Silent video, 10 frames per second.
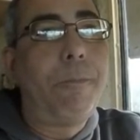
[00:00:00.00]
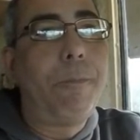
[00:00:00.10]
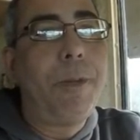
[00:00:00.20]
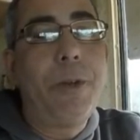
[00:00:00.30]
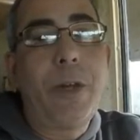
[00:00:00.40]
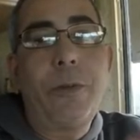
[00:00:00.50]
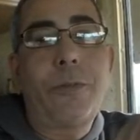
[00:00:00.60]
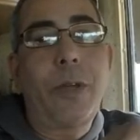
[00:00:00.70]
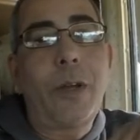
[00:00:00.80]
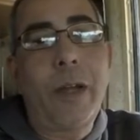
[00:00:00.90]
you notice
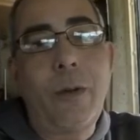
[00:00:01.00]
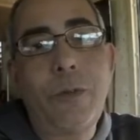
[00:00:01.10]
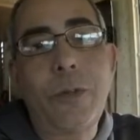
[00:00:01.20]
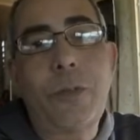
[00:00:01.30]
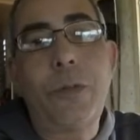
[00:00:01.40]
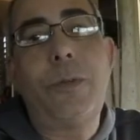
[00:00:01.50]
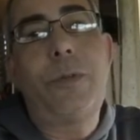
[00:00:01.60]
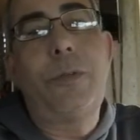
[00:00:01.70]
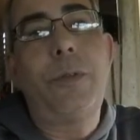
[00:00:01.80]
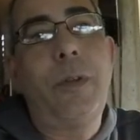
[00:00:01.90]
that I don't just do
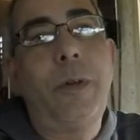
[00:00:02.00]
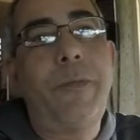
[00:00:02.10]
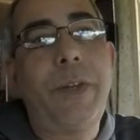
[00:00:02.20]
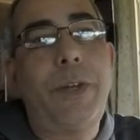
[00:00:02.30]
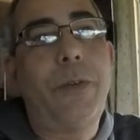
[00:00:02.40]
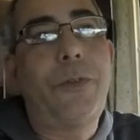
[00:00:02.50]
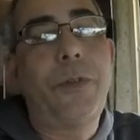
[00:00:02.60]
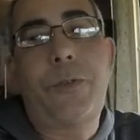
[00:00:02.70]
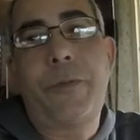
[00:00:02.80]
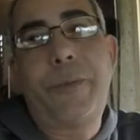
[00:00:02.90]
videos
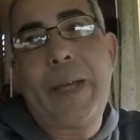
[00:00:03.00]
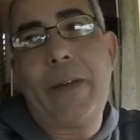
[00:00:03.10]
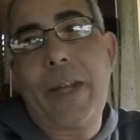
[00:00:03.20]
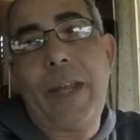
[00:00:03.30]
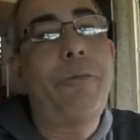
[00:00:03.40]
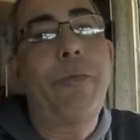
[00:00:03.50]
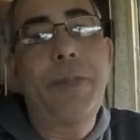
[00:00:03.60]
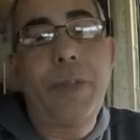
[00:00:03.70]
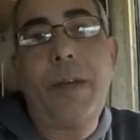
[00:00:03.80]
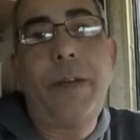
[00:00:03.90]
just about
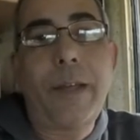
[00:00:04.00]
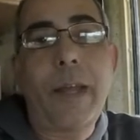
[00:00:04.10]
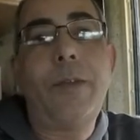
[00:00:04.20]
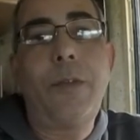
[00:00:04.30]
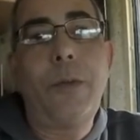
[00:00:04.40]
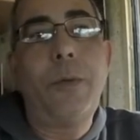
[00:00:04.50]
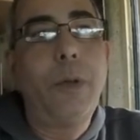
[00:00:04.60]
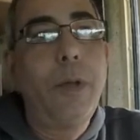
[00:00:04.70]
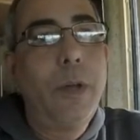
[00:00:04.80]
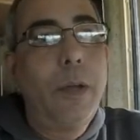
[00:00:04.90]
everything that I do.
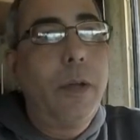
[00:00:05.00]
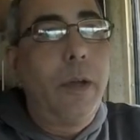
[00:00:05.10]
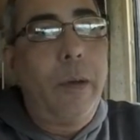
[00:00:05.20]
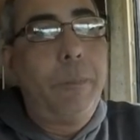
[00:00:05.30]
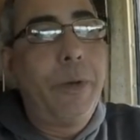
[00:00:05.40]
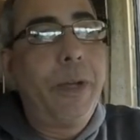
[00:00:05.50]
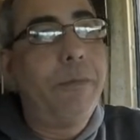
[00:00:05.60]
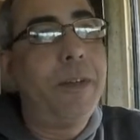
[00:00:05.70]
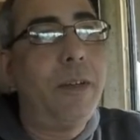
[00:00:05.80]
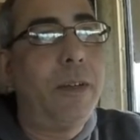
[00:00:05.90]
I put
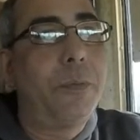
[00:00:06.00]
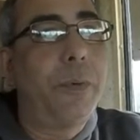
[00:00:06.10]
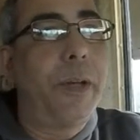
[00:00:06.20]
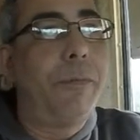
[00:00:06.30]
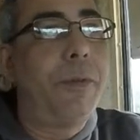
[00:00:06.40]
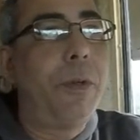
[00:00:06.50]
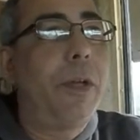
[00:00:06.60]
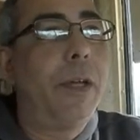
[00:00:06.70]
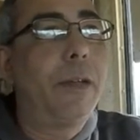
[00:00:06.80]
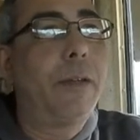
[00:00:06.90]
out videos when I feel
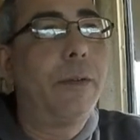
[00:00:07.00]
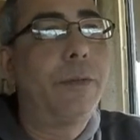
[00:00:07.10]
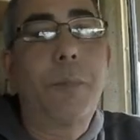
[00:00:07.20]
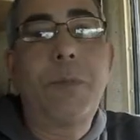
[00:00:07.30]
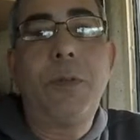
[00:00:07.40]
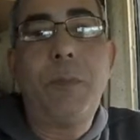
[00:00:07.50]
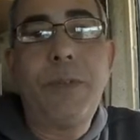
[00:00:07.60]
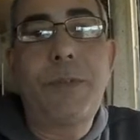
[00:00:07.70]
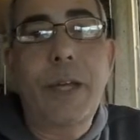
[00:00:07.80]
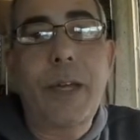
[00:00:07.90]
like there's something to
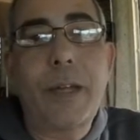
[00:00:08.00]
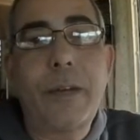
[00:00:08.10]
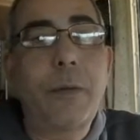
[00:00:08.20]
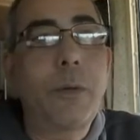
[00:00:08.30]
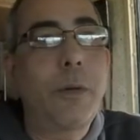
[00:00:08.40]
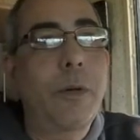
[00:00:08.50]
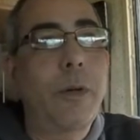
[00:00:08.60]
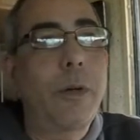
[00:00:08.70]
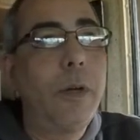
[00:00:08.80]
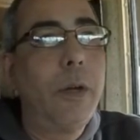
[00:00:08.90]
be said,
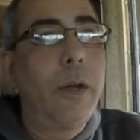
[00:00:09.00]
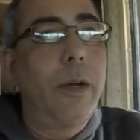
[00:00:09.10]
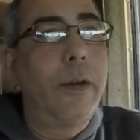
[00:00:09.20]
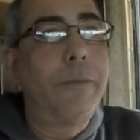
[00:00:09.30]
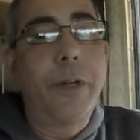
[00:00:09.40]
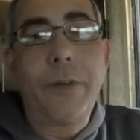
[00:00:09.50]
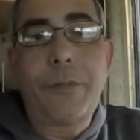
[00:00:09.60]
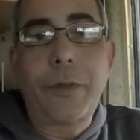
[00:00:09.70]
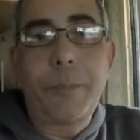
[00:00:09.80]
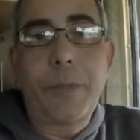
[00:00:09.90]
or I've done
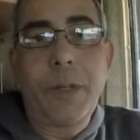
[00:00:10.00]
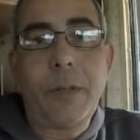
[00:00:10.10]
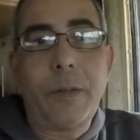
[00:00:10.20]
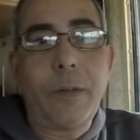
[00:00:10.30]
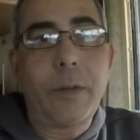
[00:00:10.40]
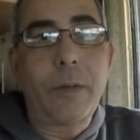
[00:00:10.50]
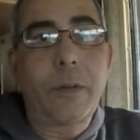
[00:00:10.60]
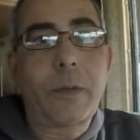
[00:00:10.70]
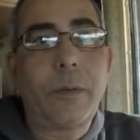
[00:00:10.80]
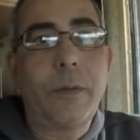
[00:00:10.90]
something,
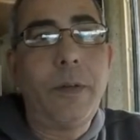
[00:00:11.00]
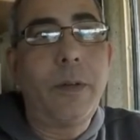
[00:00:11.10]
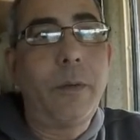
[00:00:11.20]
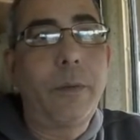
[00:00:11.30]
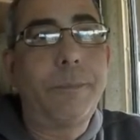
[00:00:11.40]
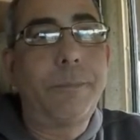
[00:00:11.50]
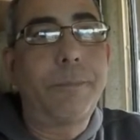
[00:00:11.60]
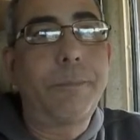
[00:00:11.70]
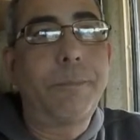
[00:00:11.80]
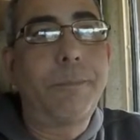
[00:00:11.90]
you know,
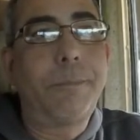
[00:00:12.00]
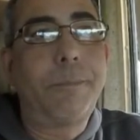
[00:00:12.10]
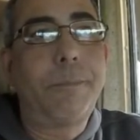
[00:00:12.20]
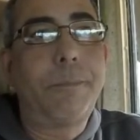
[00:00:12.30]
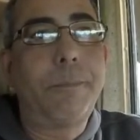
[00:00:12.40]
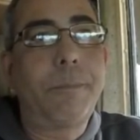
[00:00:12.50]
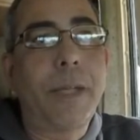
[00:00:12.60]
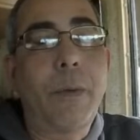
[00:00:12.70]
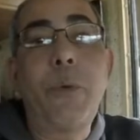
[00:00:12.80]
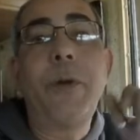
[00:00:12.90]

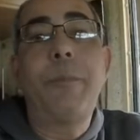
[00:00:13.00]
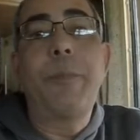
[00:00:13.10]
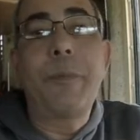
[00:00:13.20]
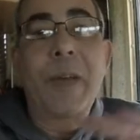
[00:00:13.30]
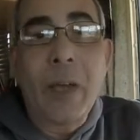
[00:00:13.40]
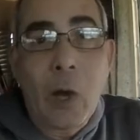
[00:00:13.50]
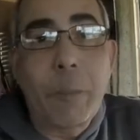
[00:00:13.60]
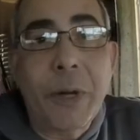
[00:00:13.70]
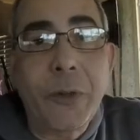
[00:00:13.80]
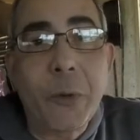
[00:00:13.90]
that would
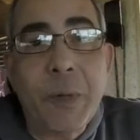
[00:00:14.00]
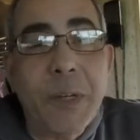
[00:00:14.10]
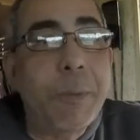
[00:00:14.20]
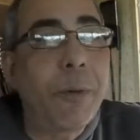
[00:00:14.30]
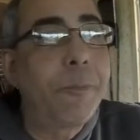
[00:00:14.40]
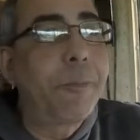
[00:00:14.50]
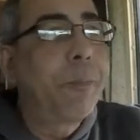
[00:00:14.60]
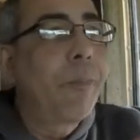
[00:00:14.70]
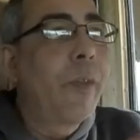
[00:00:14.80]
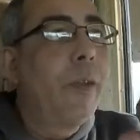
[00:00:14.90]
help other people.
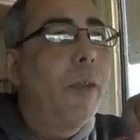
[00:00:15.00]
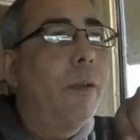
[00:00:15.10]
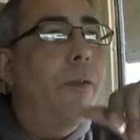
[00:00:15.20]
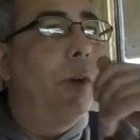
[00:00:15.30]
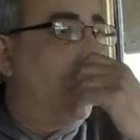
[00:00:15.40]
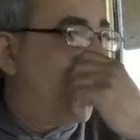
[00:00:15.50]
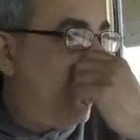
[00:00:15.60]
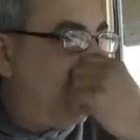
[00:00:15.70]
So